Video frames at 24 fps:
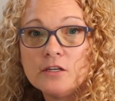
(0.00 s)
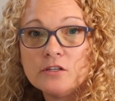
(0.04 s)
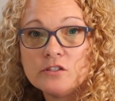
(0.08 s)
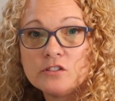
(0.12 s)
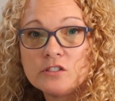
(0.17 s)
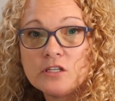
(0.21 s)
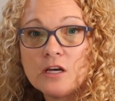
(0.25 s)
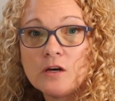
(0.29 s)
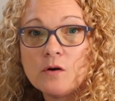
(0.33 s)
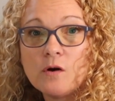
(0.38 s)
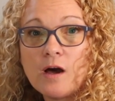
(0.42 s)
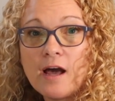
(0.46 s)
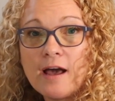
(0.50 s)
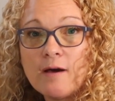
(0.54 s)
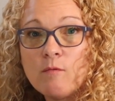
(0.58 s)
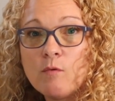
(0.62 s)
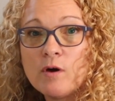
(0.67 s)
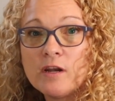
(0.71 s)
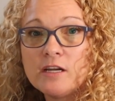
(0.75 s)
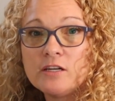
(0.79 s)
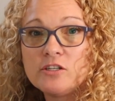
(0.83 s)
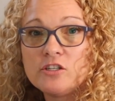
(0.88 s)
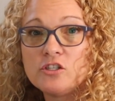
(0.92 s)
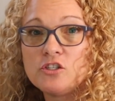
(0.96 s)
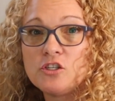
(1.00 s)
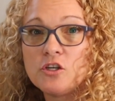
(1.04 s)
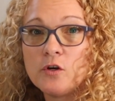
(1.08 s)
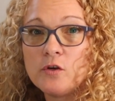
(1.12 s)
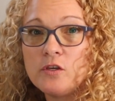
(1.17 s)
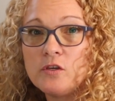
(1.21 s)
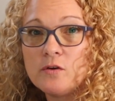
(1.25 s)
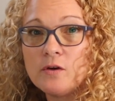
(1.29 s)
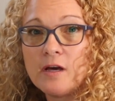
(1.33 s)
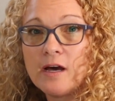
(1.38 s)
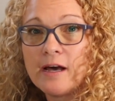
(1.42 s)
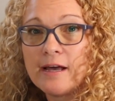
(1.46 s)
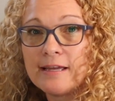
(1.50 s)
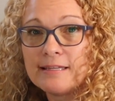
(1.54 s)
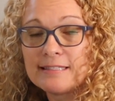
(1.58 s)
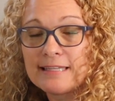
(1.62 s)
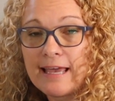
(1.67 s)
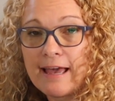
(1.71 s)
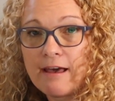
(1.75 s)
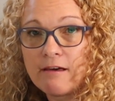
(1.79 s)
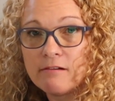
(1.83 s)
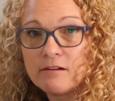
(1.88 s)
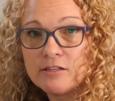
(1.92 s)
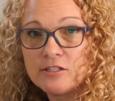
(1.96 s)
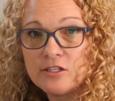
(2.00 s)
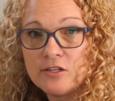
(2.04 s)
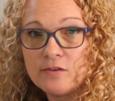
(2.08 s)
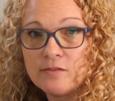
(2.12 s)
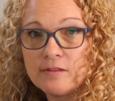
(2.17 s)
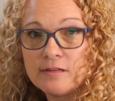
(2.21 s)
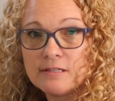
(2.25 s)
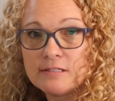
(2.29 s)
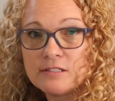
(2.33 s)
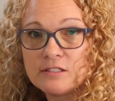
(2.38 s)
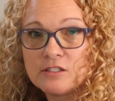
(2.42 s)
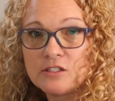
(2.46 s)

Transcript: So I wanted to show you guys how to do this.